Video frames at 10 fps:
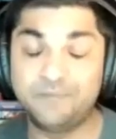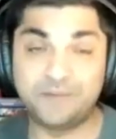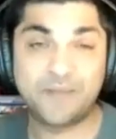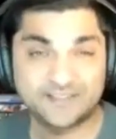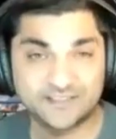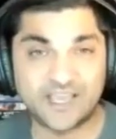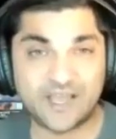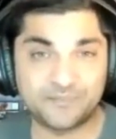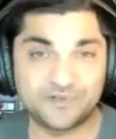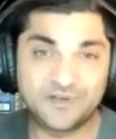made magic
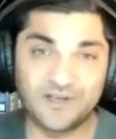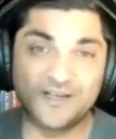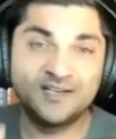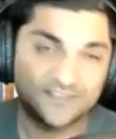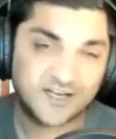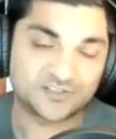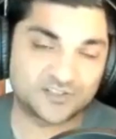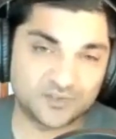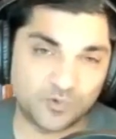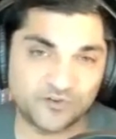happen.
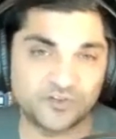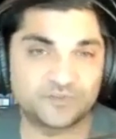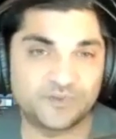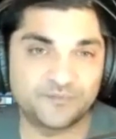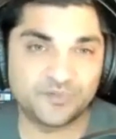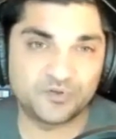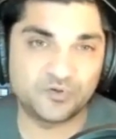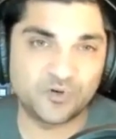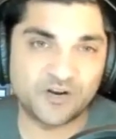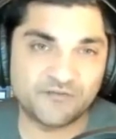Sasha is one of those people
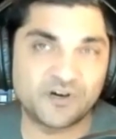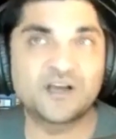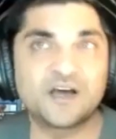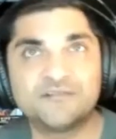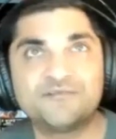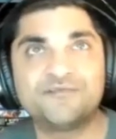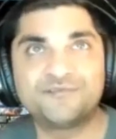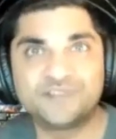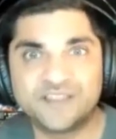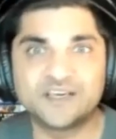who, whenever I kind of
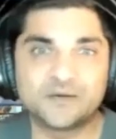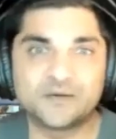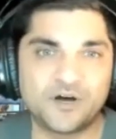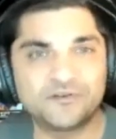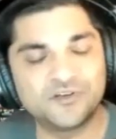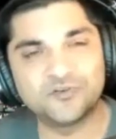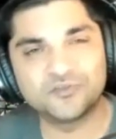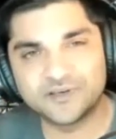think about,